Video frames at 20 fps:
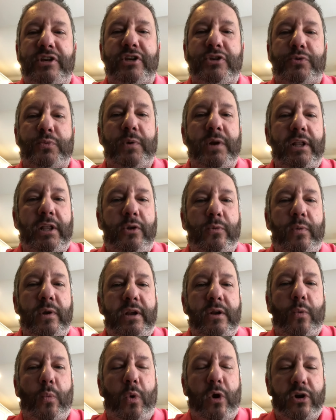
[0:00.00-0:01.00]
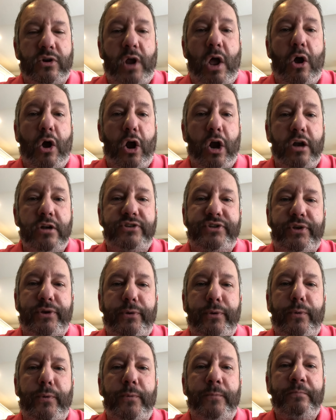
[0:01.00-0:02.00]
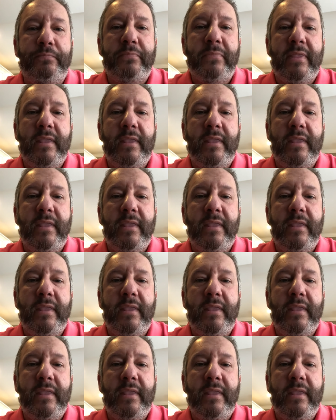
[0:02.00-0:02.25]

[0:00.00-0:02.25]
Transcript: has really re- worked hard to